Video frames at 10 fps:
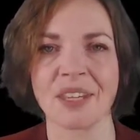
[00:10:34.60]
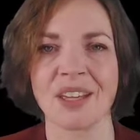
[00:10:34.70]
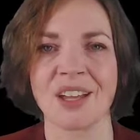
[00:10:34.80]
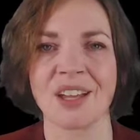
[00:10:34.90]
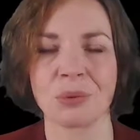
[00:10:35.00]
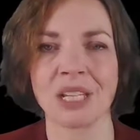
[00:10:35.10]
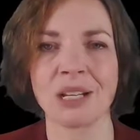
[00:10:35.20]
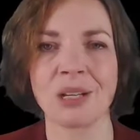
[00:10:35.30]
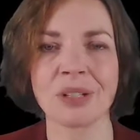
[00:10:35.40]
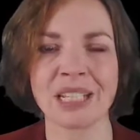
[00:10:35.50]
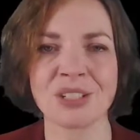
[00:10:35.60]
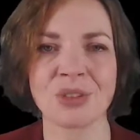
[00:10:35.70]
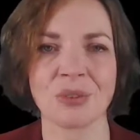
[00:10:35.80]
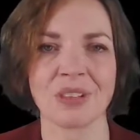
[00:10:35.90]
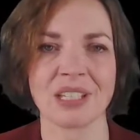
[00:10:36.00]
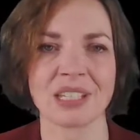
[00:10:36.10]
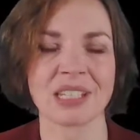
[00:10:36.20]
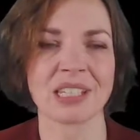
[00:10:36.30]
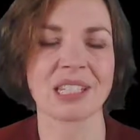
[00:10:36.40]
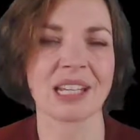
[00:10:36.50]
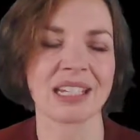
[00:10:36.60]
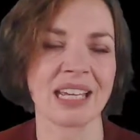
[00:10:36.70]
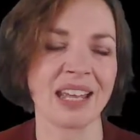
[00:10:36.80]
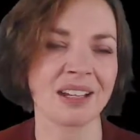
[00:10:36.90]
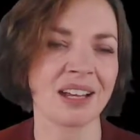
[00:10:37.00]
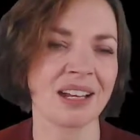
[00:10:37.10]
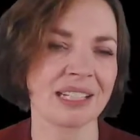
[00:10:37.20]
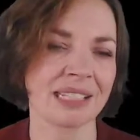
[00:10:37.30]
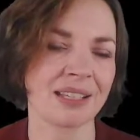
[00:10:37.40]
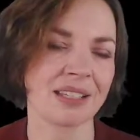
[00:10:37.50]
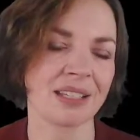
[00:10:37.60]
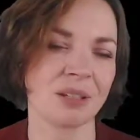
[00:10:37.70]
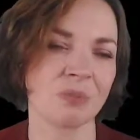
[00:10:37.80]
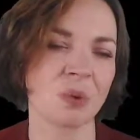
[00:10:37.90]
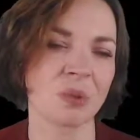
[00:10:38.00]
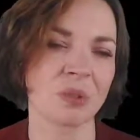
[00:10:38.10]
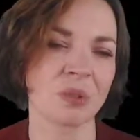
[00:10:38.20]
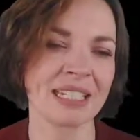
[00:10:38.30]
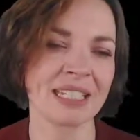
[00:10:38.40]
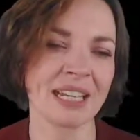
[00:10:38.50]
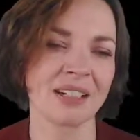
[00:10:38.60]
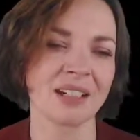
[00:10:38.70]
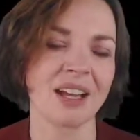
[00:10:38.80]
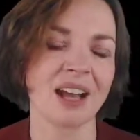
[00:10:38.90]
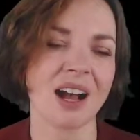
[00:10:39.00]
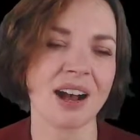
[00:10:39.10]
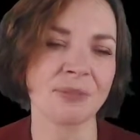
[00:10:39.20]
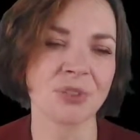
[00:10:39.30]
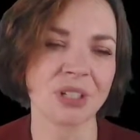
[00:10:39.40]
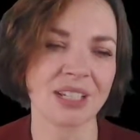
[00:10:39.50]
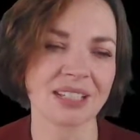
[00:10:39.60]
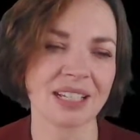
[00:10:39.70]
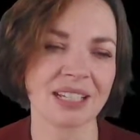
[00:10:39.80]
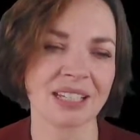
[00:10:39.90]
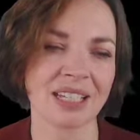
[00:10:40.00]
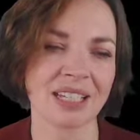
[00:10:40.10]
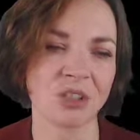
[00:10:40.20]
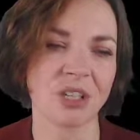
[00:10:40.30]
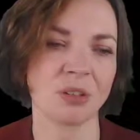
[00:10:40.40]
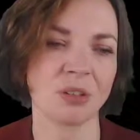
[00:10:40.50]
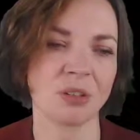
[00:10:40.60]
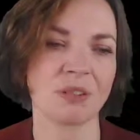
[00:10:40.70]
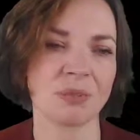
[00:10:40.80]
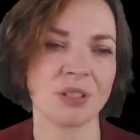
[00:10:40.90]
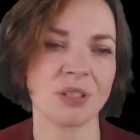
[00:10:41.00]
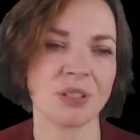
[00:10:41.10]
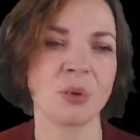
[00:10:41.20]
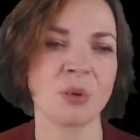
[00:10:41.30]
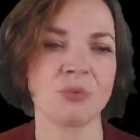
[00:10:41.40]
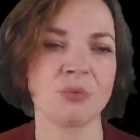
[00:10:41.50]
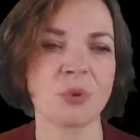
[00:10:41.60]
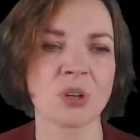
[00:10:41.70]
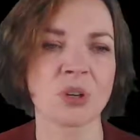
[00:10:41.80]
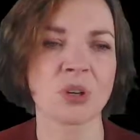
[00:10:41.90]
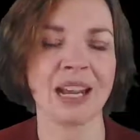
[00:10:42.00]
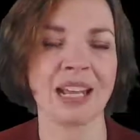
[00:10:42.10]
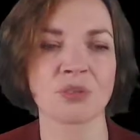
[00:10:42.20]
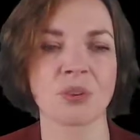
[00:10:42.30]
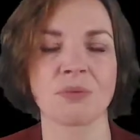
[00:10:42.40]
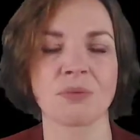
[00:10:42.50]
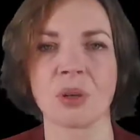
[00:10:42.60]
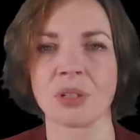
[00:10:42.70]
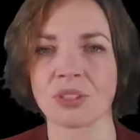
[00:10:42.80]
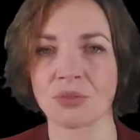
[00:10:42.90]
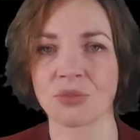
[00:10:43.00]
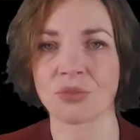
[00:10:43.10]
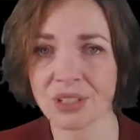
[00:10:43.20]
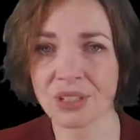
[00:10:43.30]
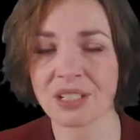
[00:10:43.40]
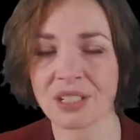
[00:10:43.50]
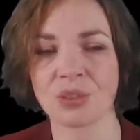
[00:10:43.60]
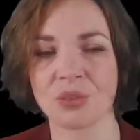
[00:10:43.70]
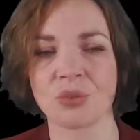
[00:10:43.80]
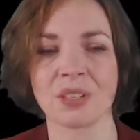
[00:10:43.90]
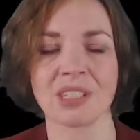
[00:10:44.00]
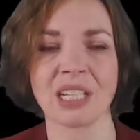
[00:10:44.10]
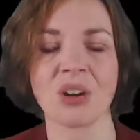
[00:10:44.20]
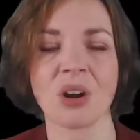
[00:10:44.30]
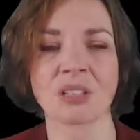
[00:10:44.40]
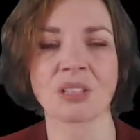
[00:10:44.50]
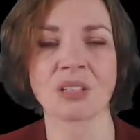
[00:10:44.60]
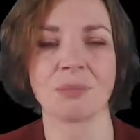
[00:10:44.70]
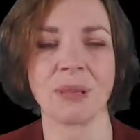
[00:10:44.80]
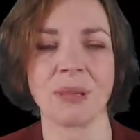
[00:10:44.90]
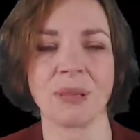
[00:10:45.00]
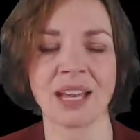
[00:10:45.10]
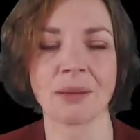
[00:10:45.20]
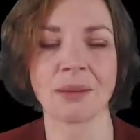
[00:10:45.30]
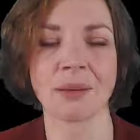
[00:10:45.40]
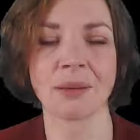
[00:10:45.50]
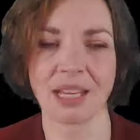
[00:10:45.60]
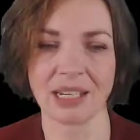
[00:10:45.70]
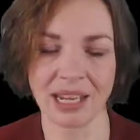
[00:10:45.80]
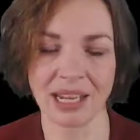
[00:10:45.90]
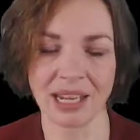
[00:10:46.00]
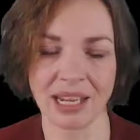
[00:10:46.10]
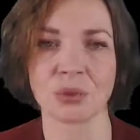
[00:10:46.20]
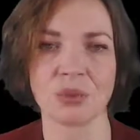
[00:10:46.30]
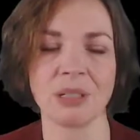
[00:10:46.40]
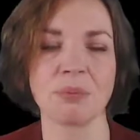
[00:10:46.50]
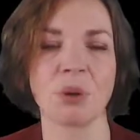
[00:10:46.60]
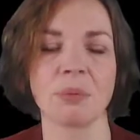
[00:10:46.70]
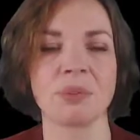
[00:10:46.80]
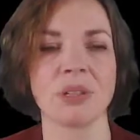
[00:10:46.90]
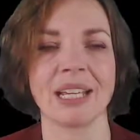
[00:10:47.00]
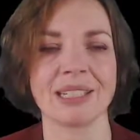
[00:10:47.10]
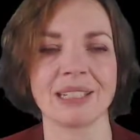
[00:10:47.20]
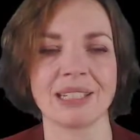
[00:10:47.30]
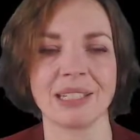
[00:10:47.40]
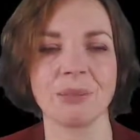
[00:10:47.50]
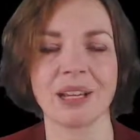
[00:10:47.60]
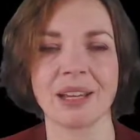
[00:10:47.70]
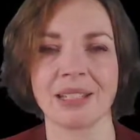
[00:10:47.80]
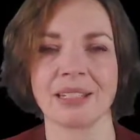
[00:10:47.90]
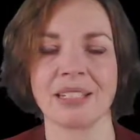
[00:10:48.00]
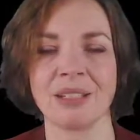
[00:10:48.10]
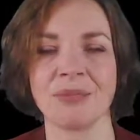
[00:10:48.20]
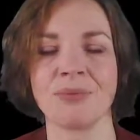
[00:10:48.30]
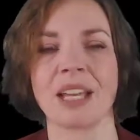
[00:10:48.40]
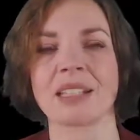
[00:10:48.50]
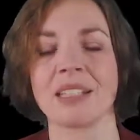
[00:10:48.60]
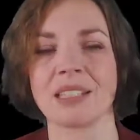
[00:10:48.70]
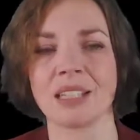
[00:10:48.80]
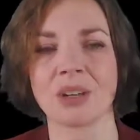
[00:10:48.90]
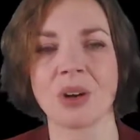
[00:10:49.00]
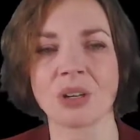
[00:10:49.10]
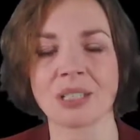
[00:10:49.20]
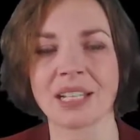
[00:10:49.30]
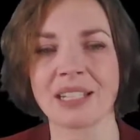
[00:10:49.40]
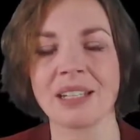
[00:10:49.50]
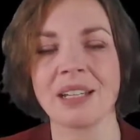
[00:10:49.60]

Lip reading: When we look into this and analyze this in more detail, after excitation with 3.4 electron volts resonant to the zinc oxide band gap and able to depopulate deep-lying defects in zinc oxide,